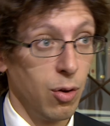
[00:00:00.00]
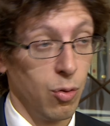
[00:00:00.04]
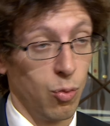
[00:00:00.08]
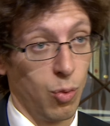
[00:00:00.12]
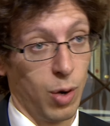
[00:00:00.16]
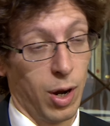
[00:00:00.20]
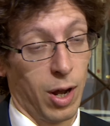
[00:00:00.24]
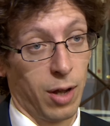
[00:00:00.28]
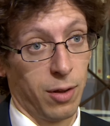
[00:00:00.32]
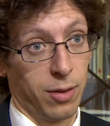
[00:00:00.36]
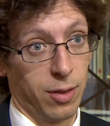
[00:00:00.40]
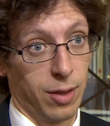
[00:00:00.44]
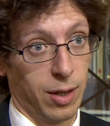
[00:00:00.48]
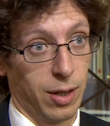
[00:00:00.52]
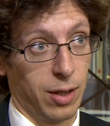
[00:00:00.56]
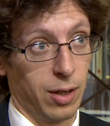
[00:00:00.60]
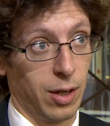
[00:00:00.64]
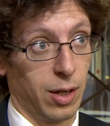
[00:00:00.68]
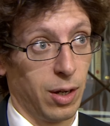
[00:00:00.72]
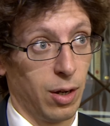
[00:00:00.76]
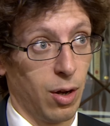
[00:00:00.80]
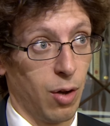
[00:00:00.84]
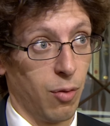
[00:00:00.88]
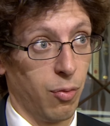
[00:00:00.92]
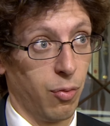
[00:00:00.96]
We are
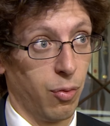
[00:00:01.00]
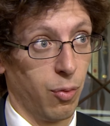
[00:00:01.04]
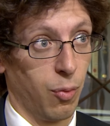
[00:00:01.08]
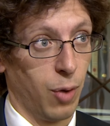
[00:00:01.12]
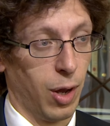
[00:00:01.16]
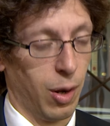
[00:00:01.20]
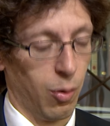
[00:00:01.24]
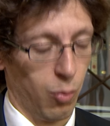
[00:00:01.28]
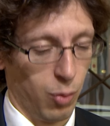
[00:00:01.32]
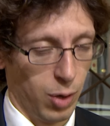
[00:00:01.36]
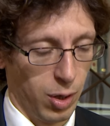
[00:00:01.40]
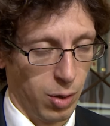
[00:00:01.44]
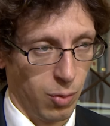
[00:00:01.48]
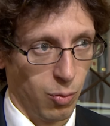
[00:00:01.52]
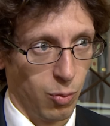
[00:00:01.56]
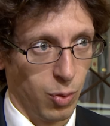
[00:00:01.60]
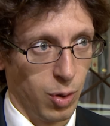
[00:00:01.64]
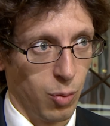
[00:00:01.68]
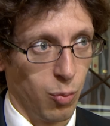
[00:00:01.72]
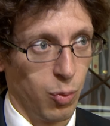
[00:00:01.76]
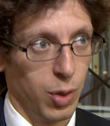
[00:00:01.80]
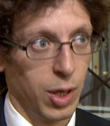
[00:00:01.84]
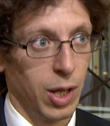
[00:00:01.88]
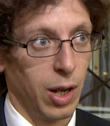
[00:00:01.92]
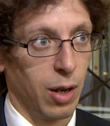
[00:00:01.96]
thinking of, we
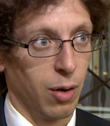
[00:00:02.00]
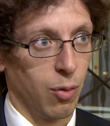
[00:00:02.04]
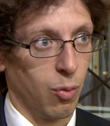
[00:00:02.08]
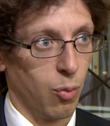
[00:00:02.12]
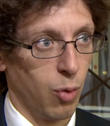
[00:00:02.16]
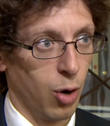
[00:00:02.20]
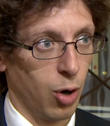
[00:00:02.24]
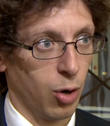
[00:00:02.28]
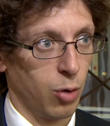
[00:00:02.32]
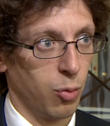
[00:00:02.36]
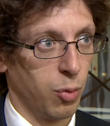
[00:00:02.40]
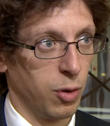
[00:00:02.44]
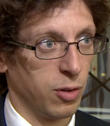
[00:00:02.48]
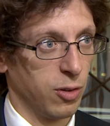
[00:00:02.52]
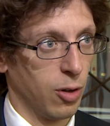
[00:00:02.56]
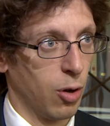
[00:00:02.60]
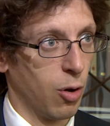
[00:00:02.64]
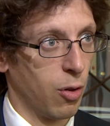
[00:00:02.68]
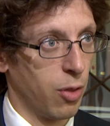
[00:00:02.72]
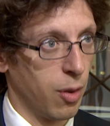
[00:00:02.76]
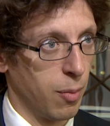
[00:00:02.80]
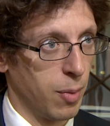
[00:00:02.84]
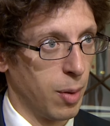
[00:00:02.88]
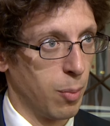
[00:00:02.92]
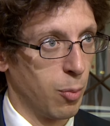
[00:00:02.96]
will work with
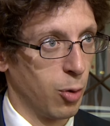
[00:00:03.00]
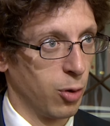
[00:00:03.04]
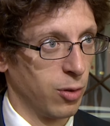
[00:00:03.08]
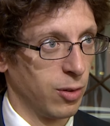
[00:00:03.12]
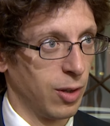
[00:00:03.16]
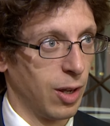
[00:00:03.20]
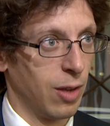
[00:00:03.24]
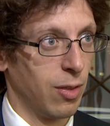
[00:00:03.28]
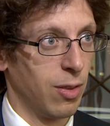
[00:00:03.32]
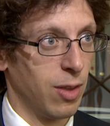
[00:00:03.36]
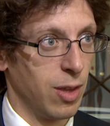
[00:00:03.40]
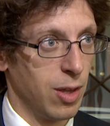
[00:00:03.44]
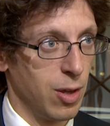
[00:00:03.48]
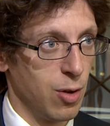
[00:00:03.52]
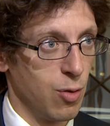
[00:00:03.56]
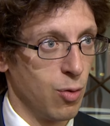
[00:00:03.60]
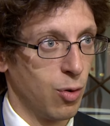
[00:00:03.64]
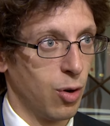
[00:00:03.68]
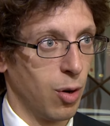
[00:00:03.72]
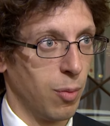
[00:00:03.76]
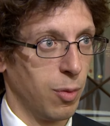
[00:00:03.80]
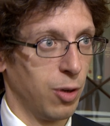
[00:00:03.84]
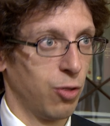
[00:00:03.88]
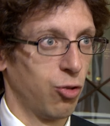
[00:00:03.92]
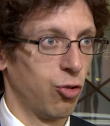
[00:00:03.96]
other member states, the EU
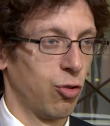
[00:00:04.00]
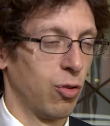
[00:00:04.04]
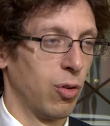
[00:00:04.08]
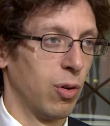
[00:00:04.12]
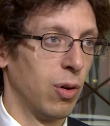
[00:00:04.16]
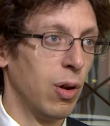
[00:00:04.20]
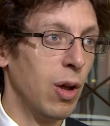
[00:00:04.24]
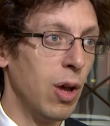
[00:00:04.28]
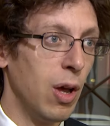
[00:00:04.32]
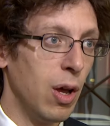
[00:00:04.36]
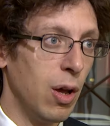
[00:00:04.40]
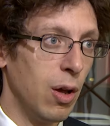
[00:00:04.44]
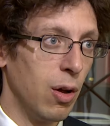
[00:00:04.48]
Commission,